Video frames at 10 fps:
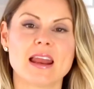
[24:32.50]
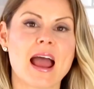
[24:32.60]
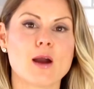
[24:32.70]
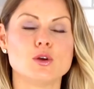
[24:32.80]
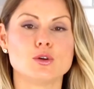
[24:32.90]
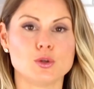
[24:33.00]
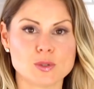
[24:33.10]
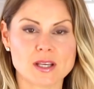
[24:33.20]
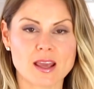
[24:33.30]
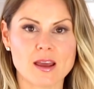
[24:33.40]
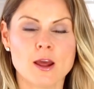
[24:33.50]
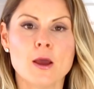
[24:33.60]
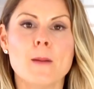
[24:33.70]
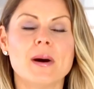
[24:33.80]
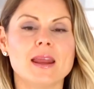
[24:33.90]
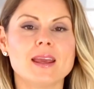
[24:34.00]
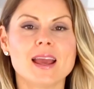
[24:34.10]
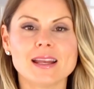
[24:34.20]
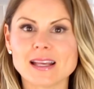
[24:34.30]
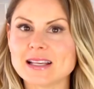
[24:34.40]
on how you're using it, but
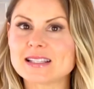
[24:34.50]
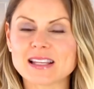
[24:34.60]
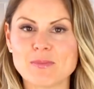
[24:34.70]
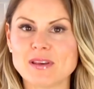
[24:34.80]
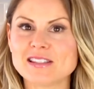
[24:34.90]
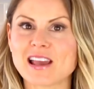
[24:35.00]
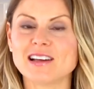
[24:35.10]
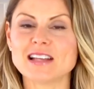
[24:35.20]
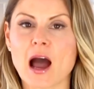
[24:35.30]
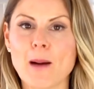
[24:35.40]
it can easily be scaled